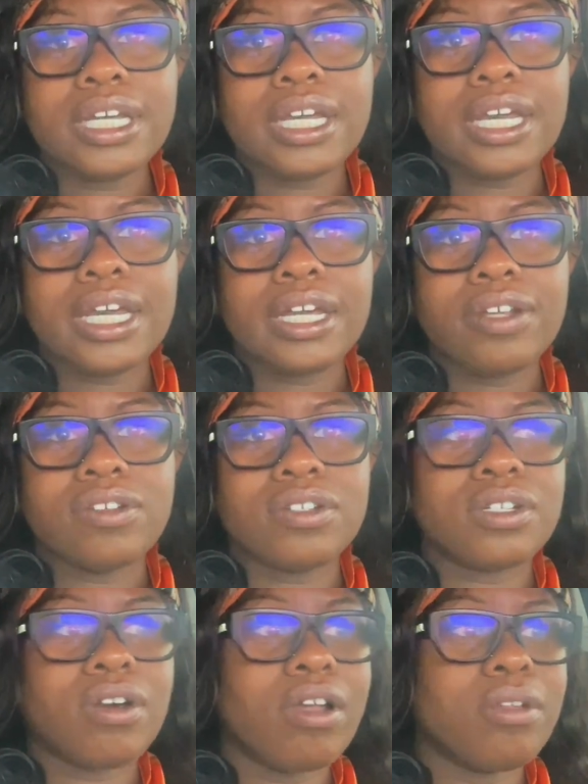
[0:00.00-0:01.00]
And
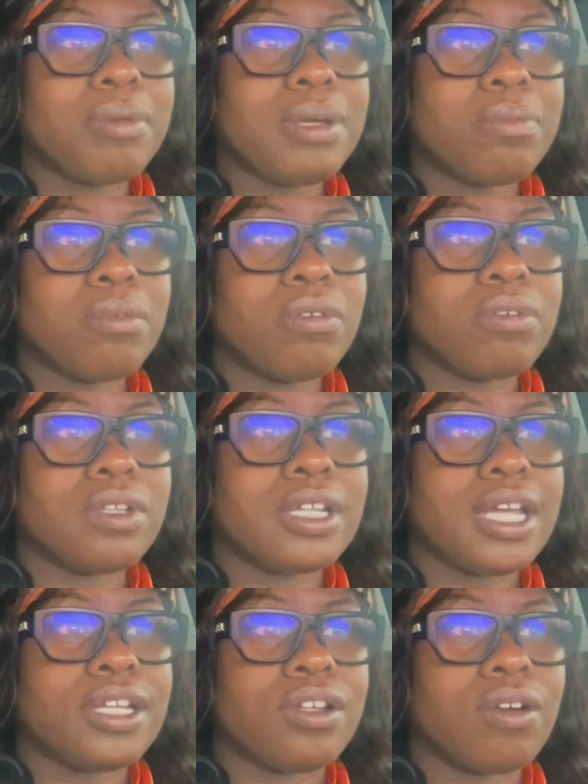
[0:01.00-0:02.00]
to all the people
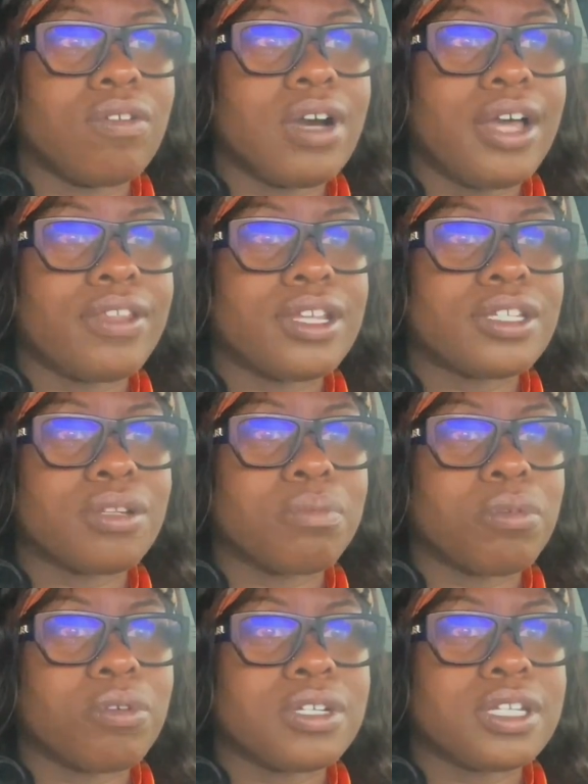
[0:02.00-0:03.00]
that don't have that
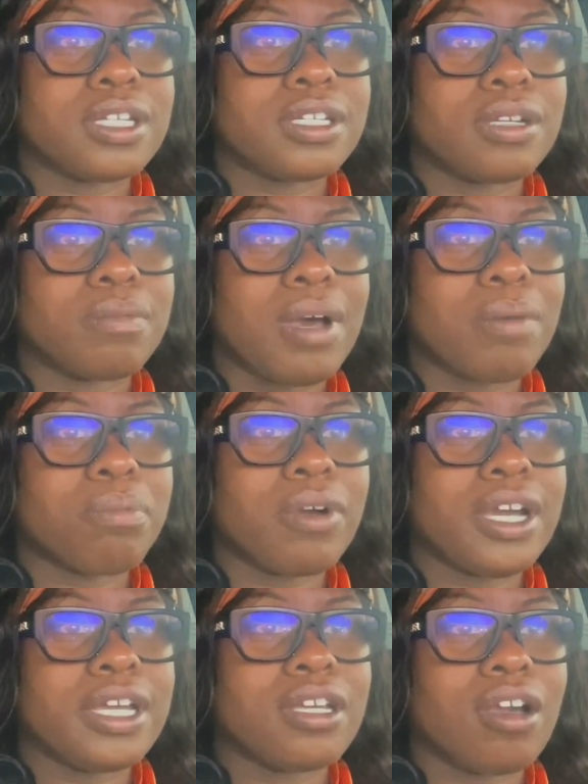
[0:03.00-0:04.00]
support system, I
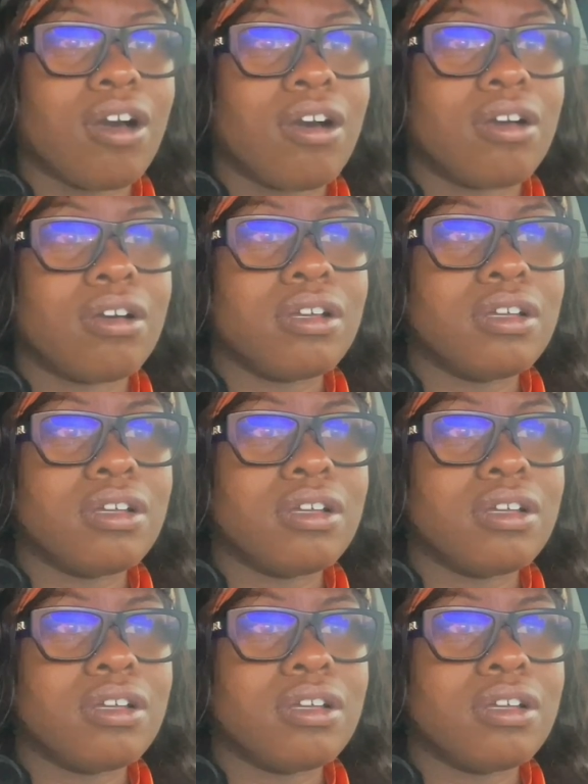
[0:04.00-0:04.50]
pray y'all